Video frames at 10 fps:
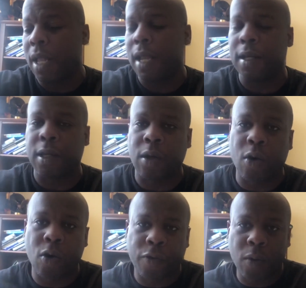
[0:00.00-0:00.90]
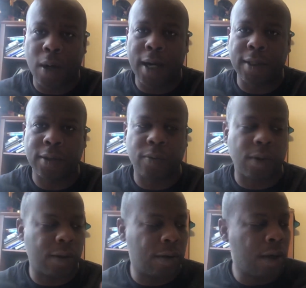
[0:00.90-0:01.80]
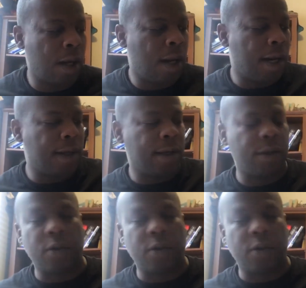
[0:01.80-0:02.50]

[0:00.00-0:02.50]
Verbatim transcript: And then go over why is it wrong. And then